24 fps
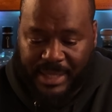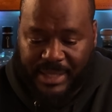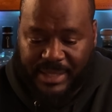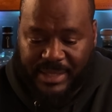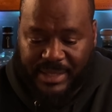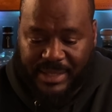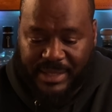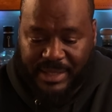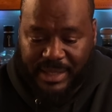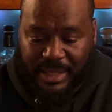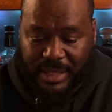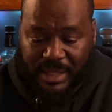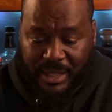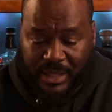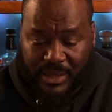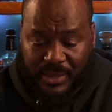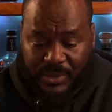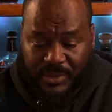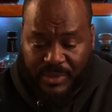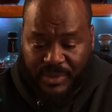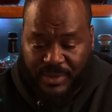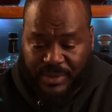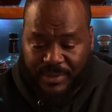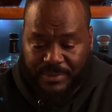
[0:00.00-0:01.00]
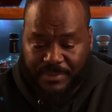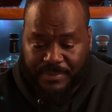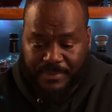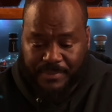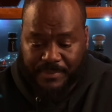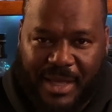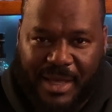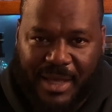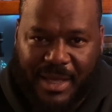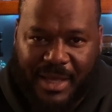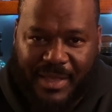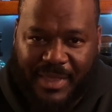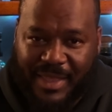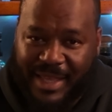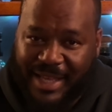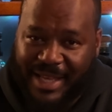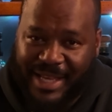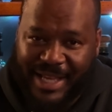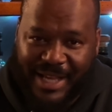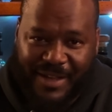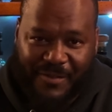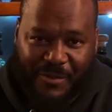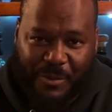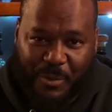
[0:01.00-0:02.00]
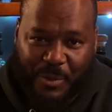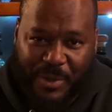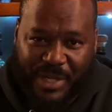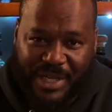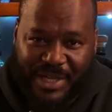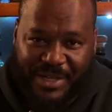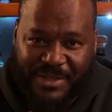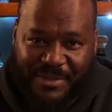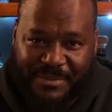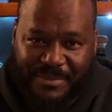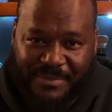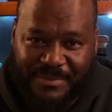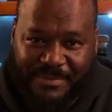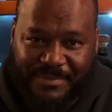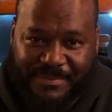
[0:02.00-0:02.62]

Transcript: This is close. I think I have a winner.